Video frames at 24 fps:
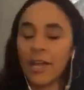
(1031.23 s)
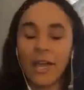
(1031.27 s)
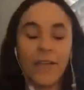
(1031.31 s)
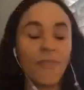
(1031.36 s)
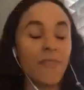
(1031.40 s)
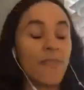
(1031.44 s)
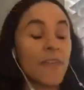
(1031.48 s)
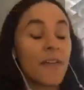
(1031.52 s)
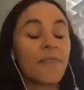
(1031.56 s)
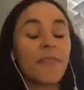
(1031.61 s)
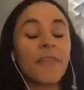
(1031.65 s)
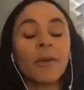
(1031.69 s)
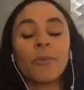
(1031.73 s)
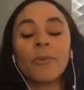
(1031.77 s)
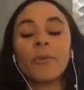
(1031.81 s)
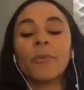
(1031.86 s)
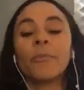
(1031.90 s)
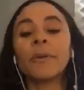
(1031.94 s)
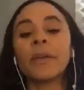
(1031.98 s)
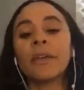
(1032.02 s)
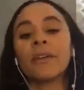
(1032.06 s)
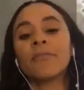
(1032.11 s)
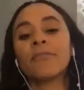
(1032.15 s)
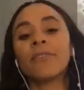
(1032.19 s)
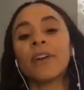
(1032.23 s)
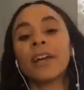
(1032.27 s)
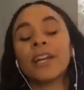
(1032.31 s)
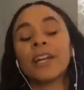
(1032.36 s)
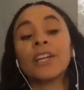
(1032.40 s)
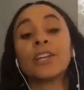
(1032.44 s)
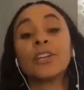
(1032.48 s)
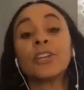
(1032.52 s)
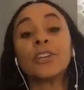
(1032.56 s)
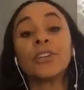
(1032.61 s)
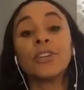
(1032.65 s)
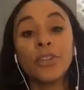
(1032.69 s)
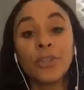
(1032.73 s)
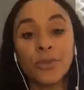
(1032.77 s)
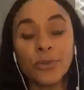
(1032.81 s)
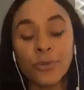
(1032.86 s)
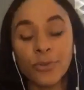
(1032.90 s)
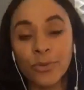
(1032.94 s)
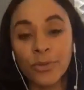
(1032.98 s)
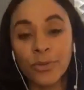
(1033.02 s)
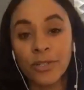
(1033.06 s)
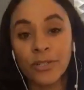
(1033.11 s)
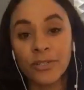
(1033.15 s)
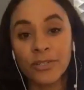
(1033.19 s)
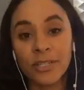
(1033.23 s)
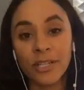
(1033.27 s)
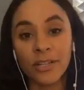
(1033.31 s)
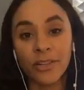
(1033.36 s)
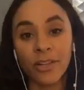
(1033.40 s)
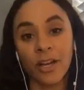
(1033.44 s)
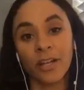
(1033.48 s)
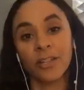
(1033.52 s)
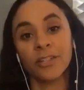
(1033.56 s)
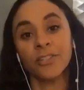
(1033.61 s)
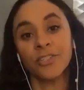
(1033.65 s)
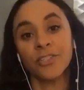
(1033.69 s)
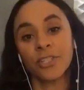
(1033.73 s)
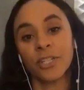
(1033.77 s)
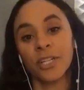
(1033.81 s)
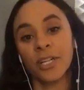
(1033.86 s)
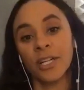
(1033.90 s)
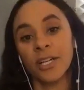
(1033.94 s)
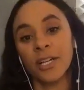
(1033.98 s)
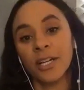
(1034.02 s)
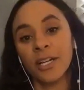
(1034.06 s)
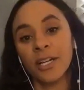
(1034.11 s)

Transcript: And then they will be inviting you to lunch.